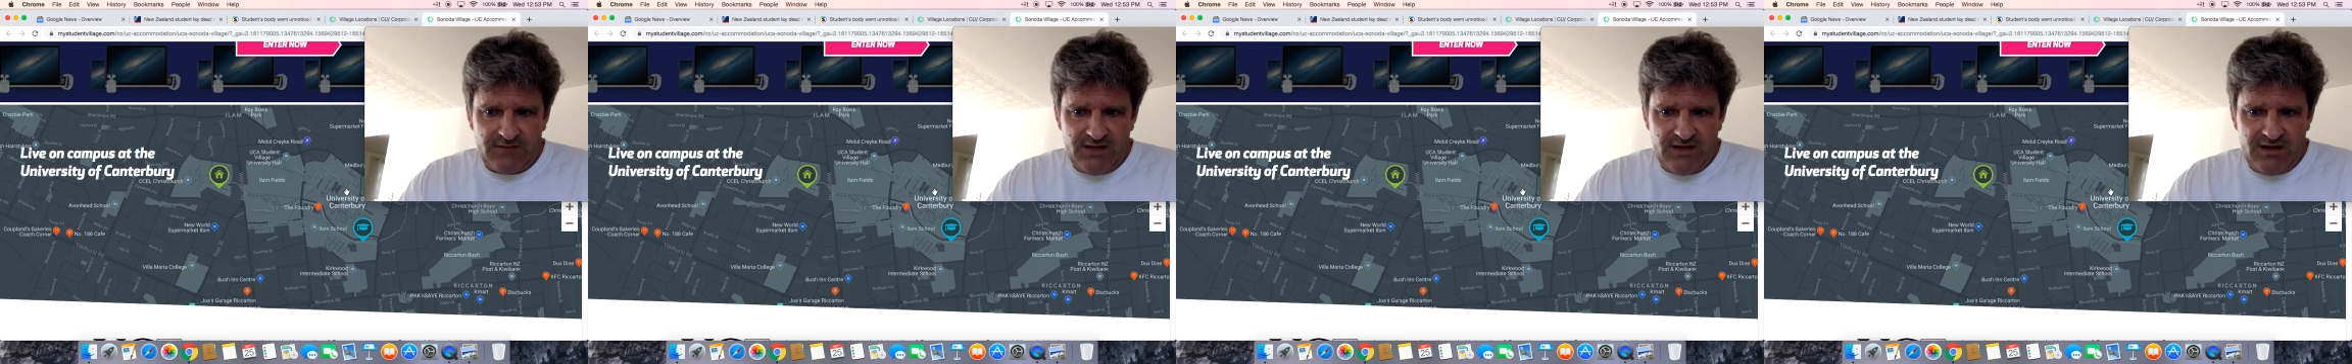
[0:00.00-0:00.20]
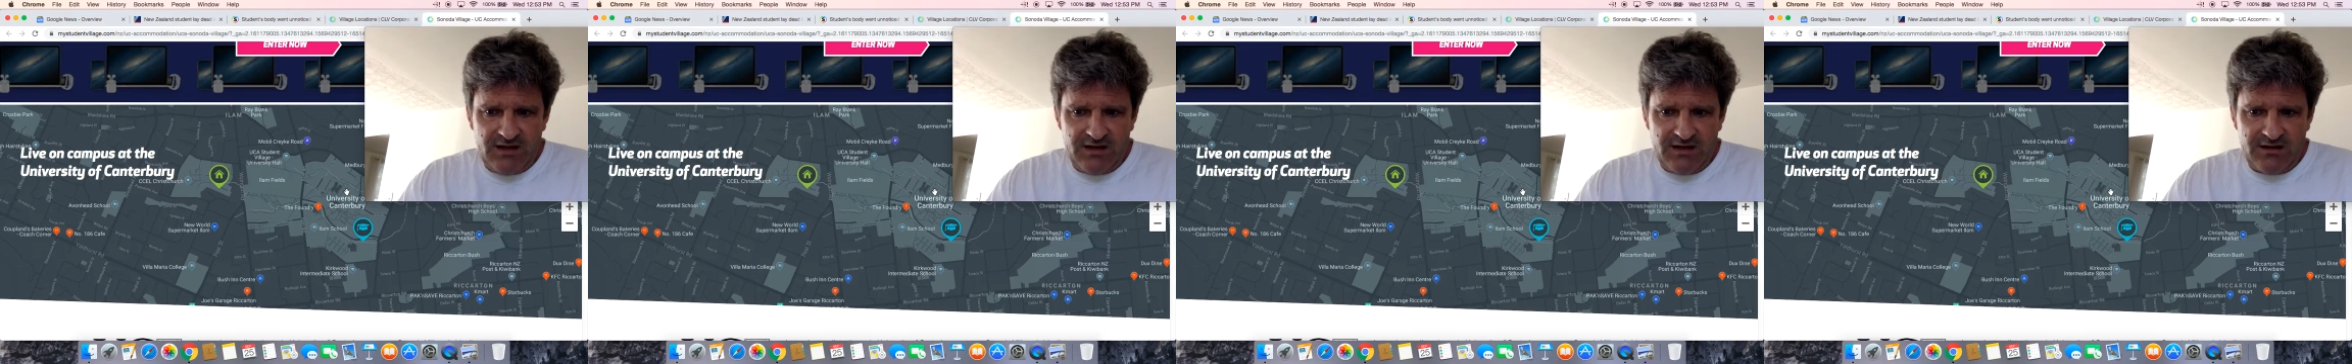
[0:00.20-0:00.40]

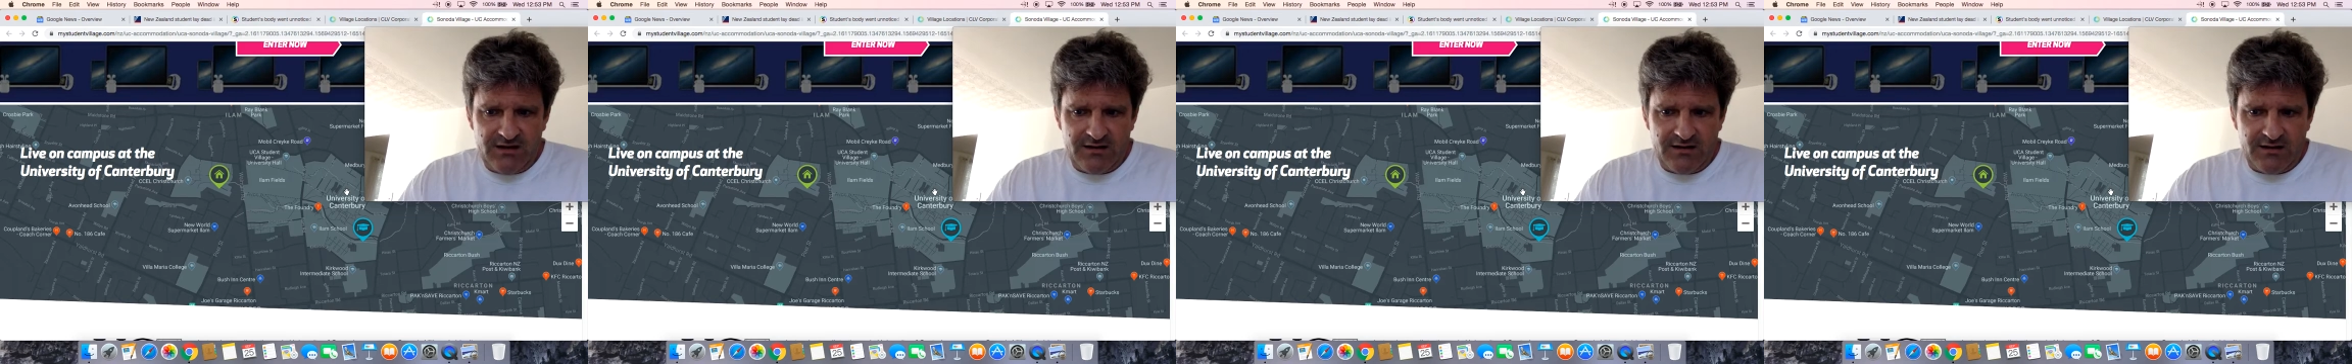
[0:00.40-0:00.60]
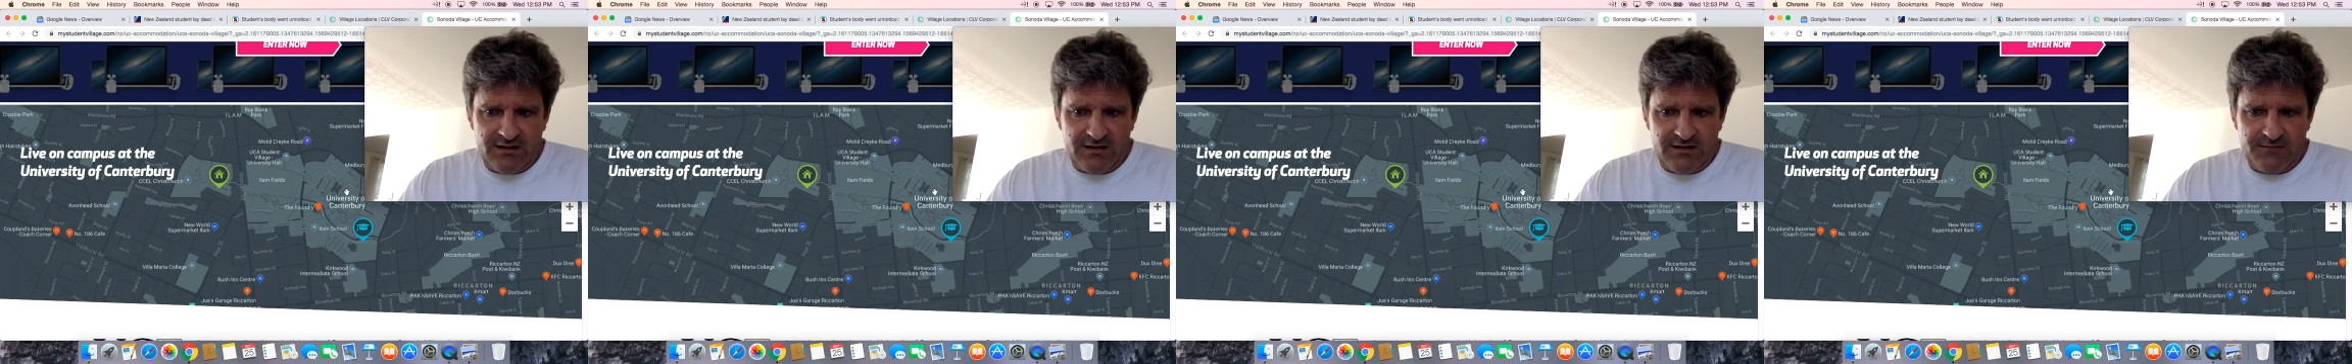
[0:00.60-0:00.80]
and
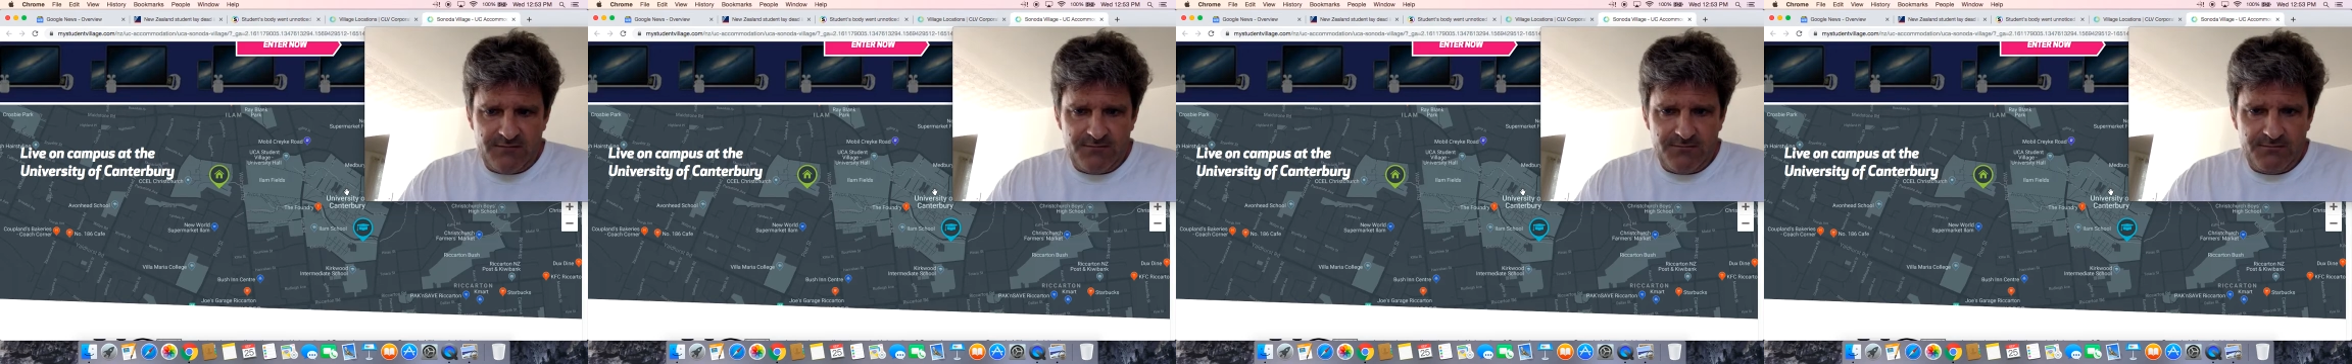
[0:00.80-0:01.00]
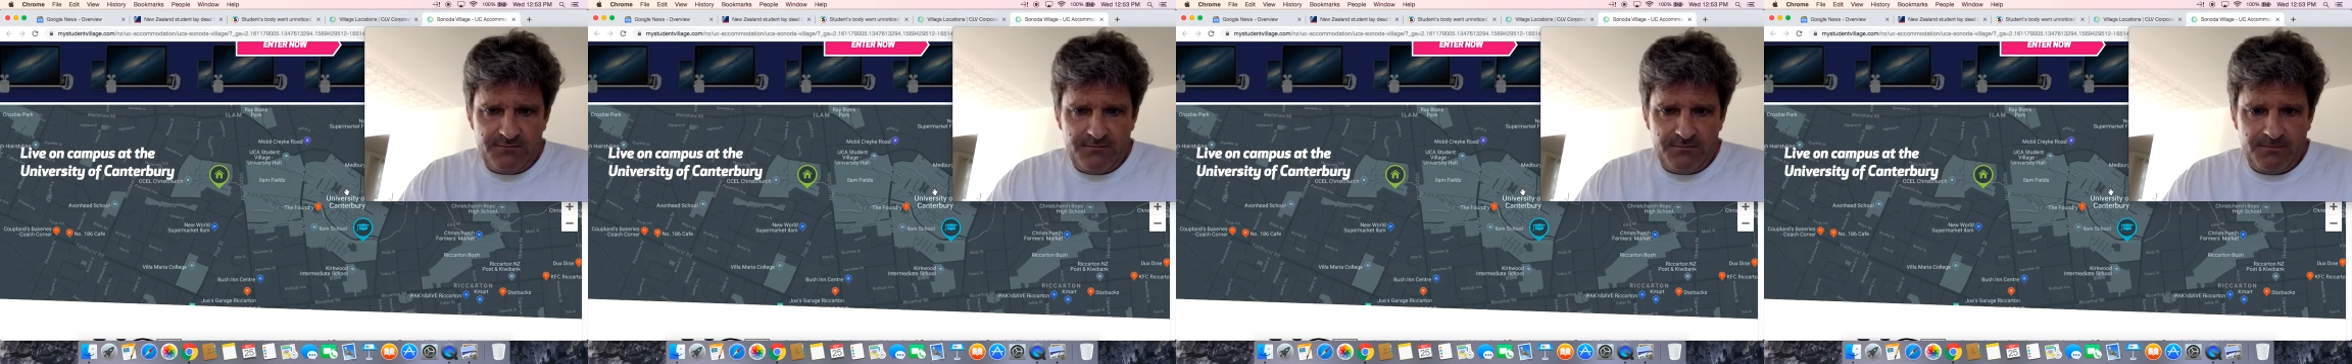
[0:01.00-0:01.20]
um,
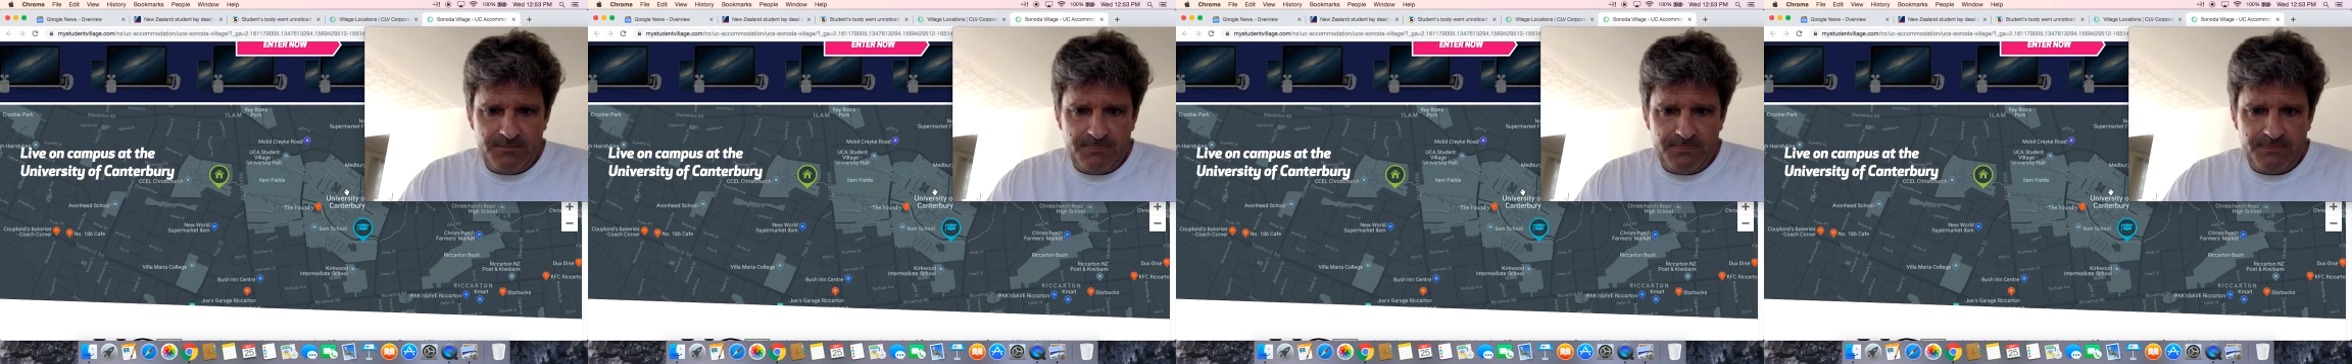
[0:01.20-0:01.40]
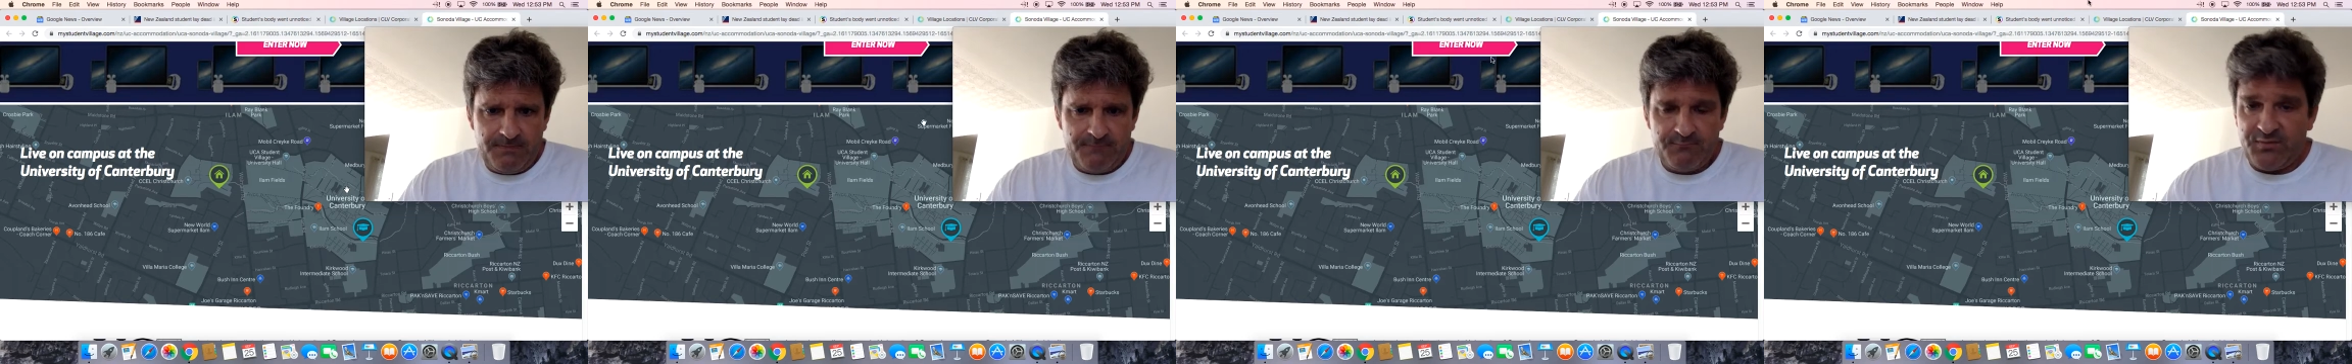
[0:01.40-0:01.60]

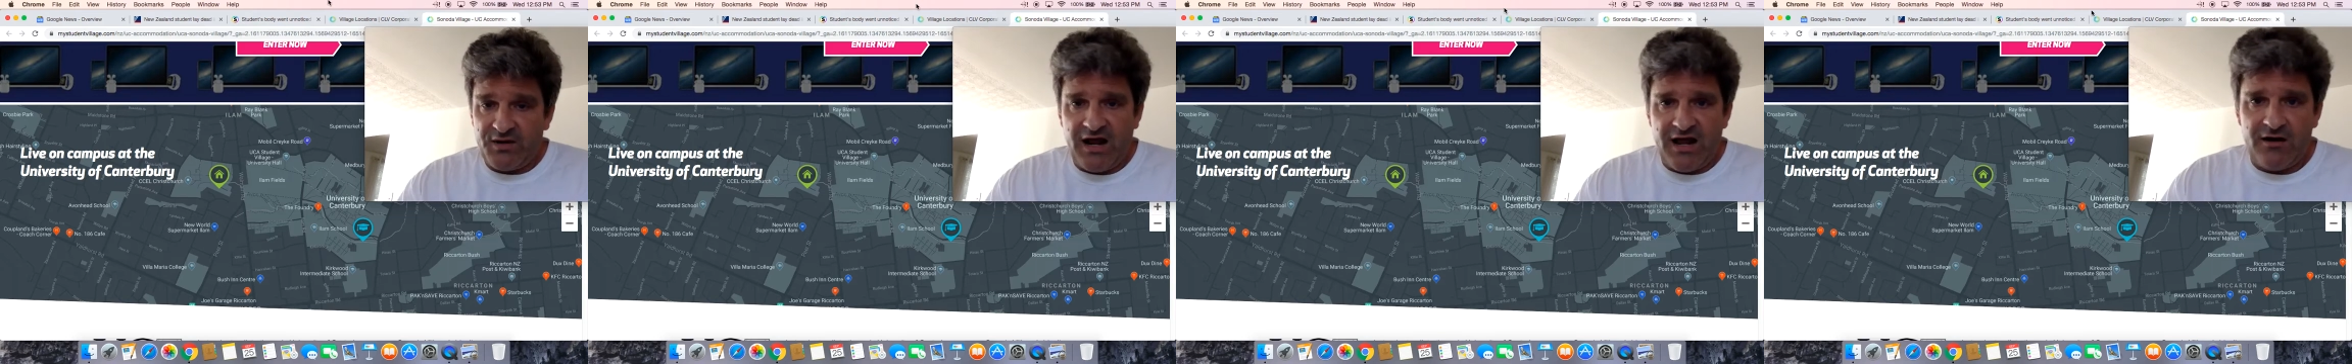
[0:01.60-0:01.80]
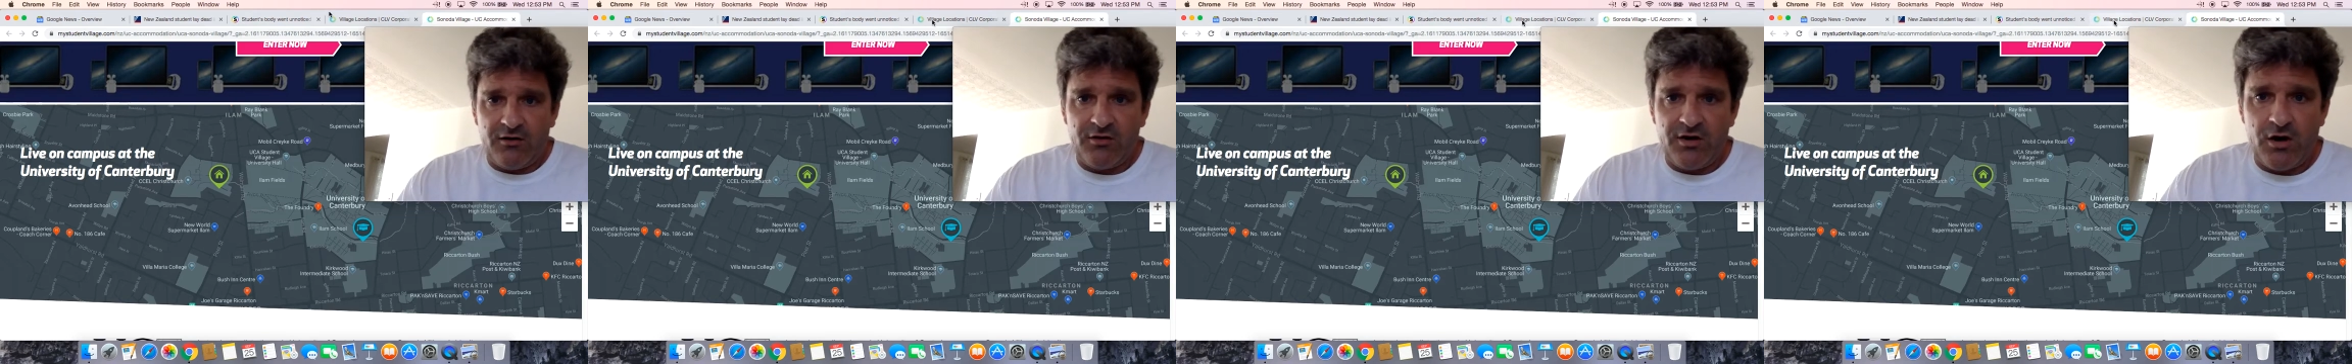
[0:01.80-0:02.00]
but
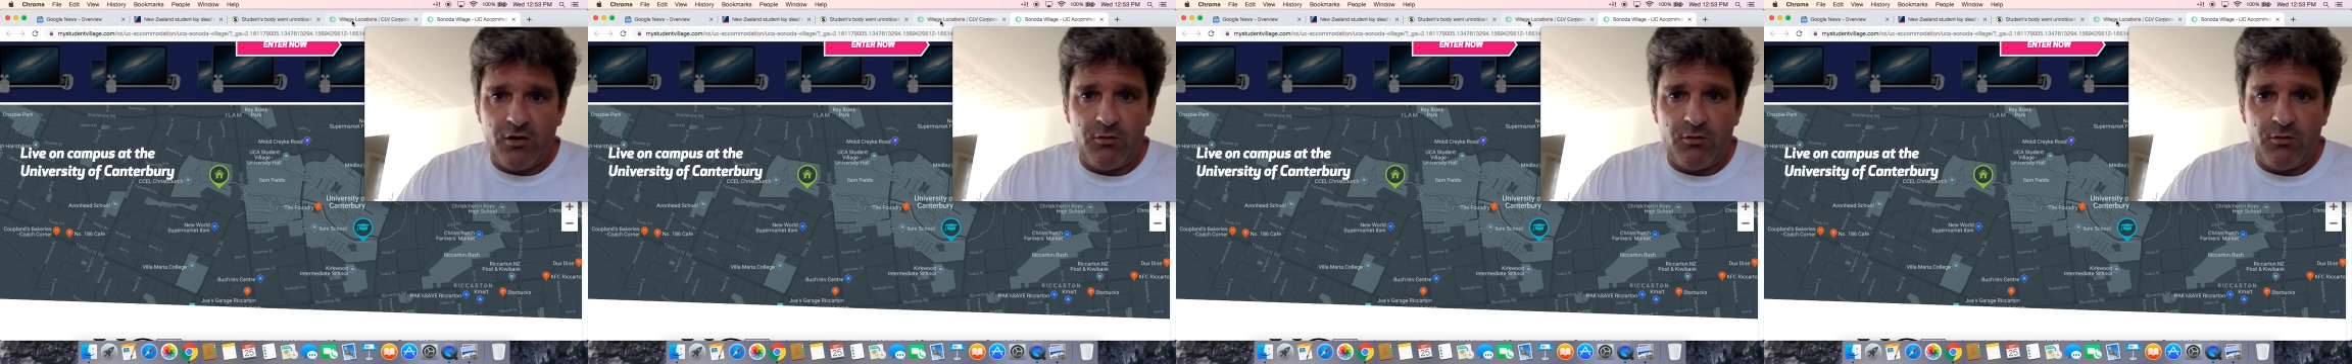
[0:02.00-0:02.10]
I don't know